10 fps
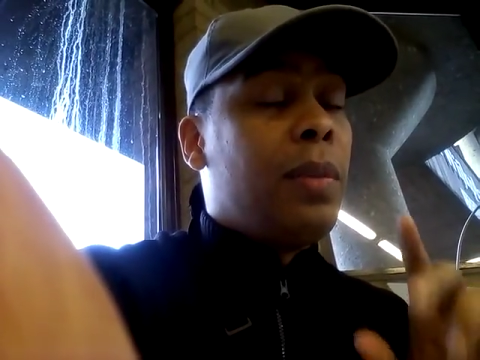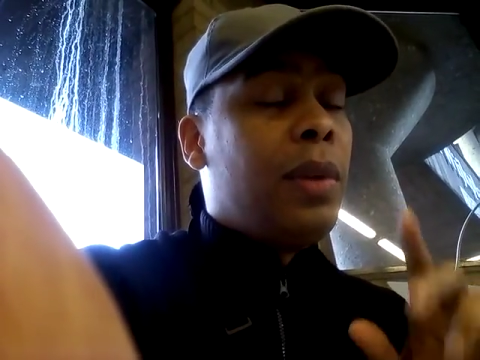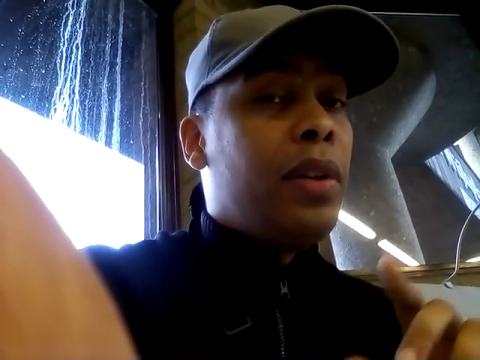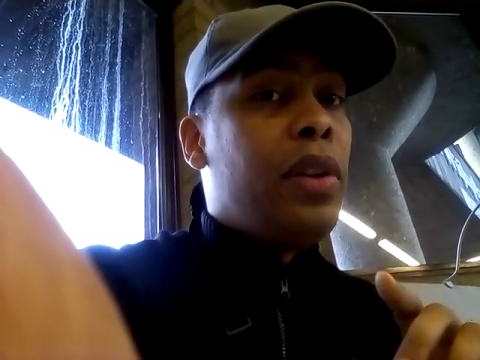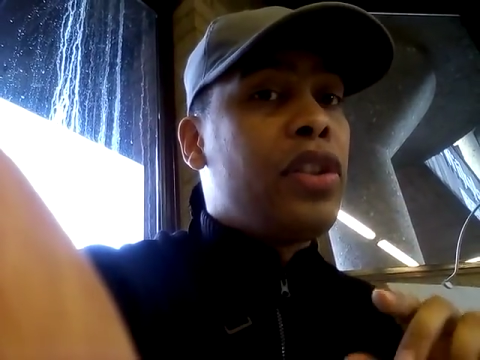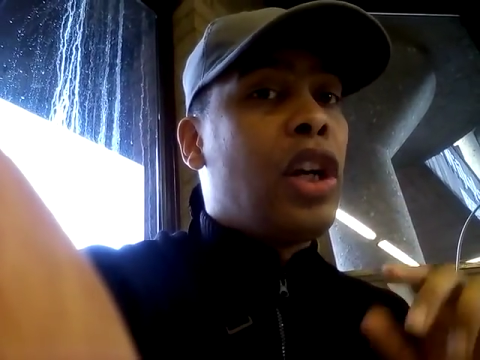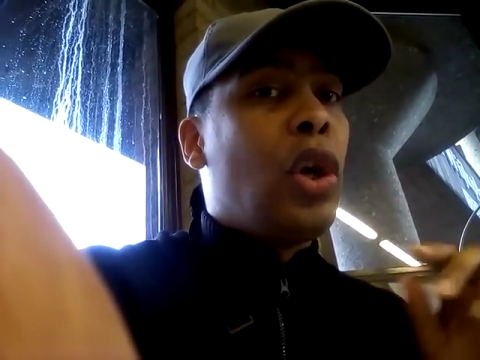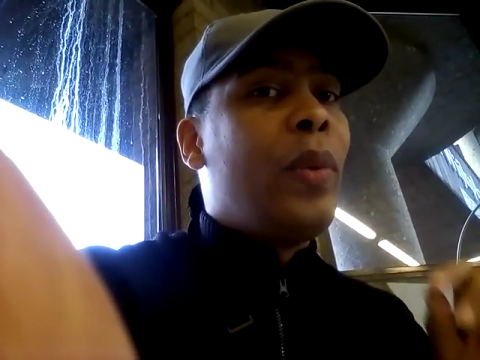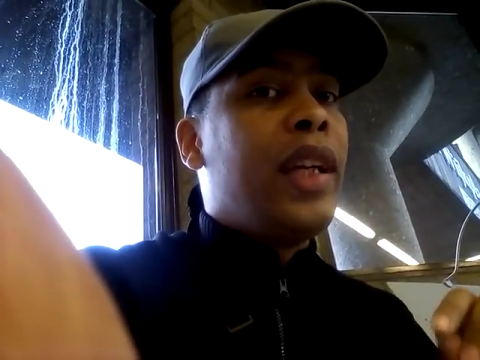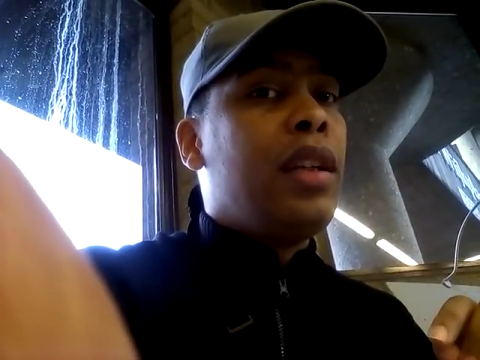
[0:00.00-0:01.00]
models are
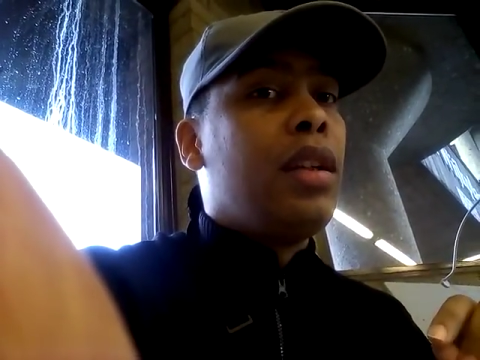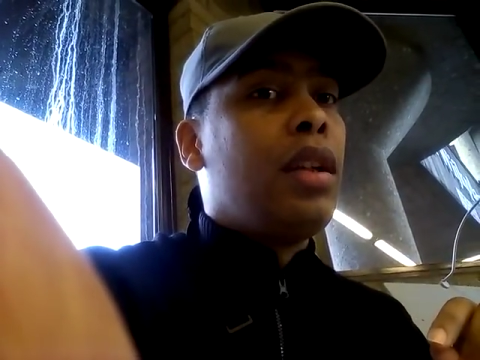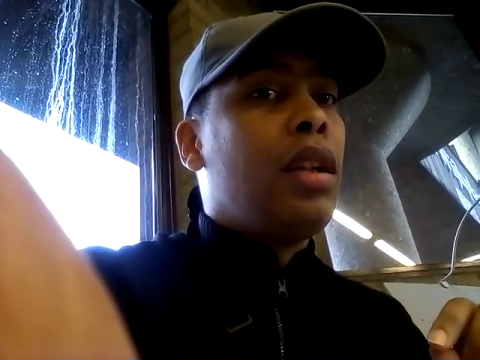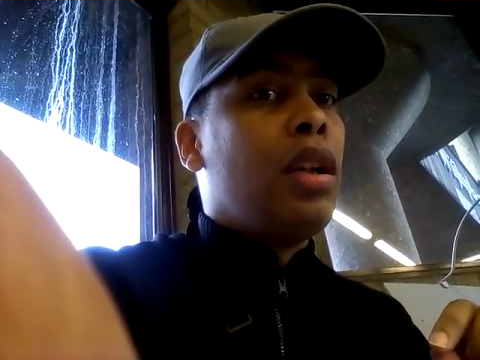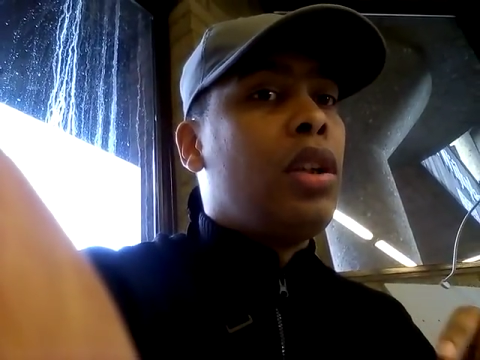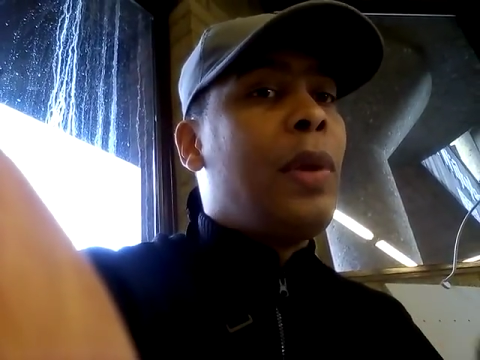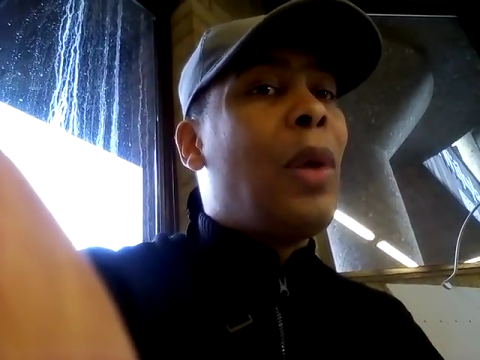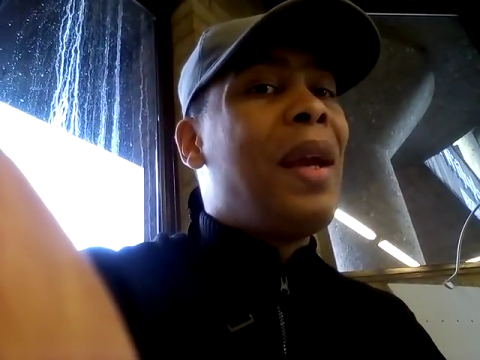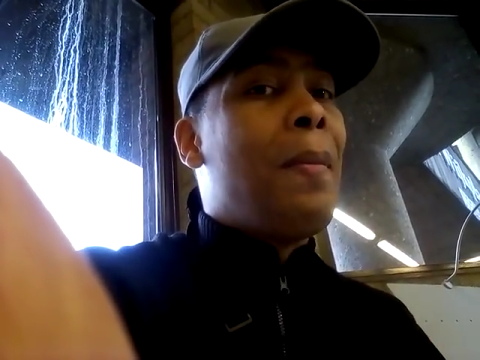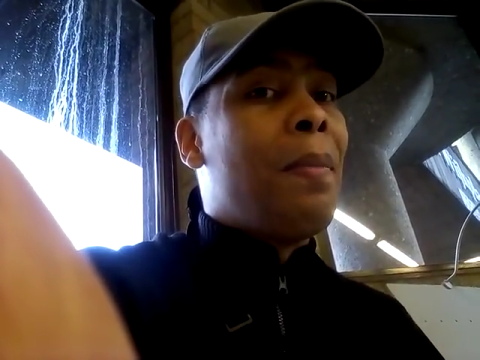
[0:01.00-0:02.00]
going to
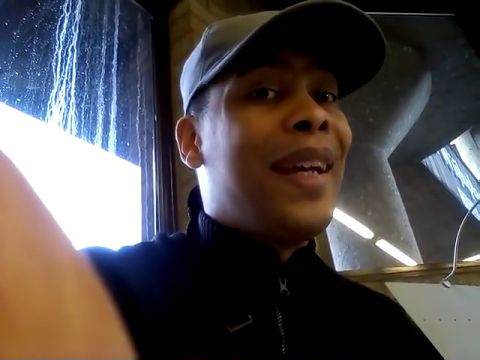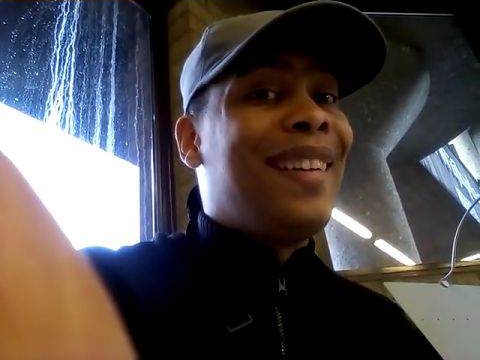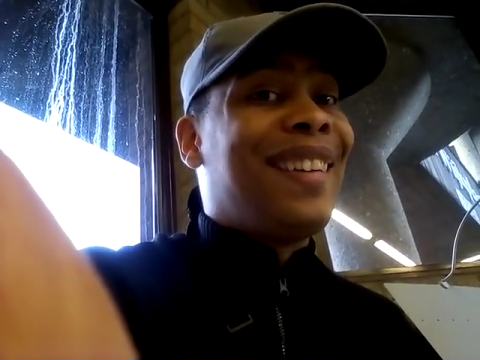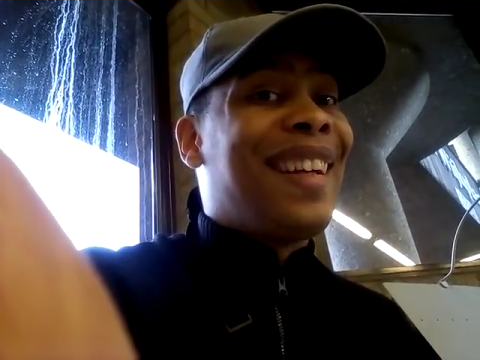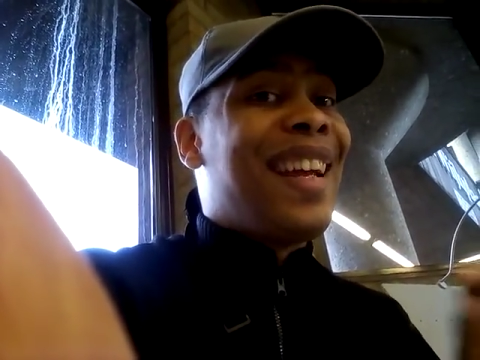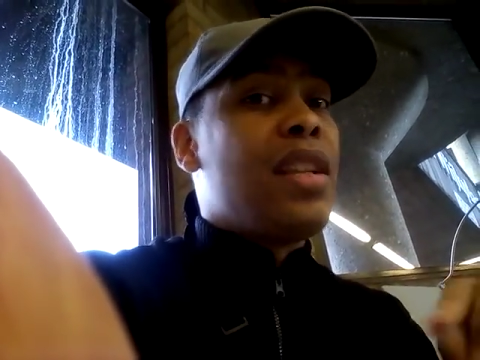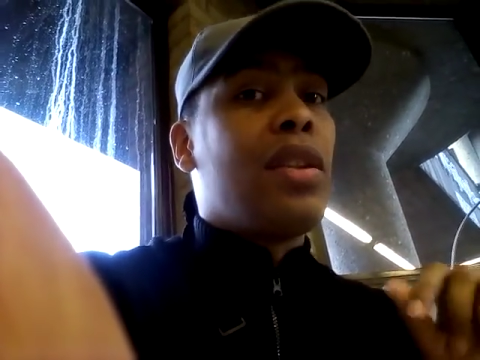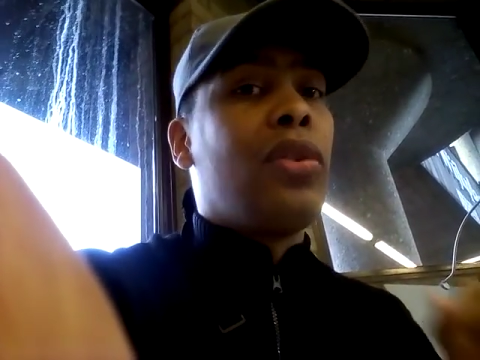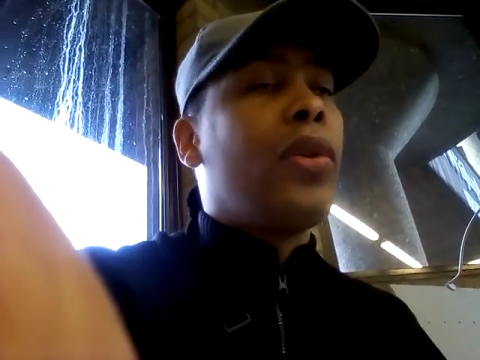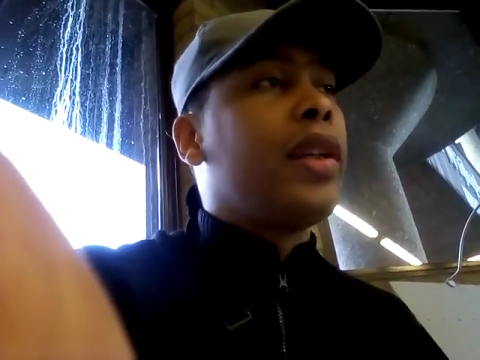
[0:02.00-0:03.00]
become embittered against
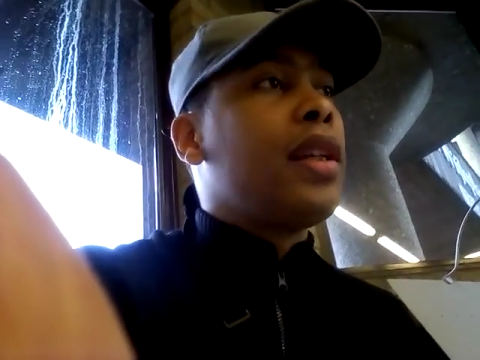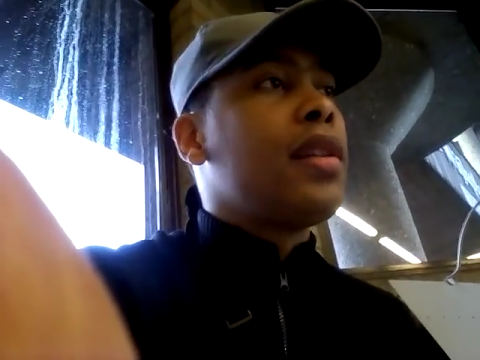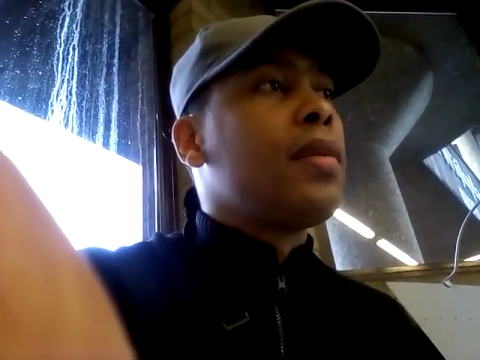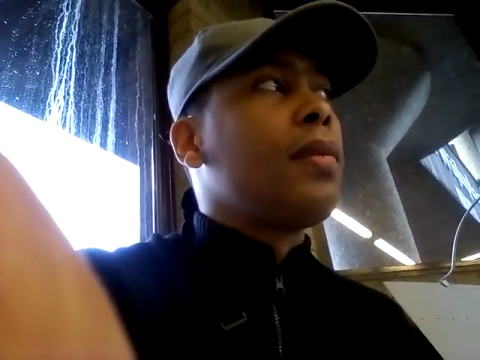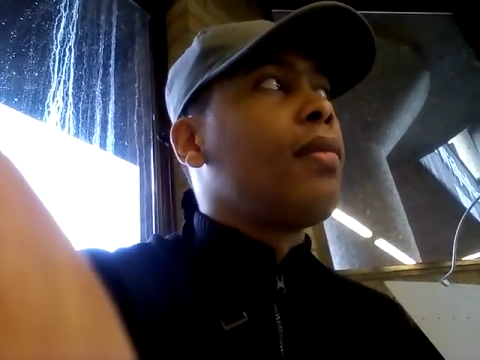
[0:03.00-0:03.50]
authorities.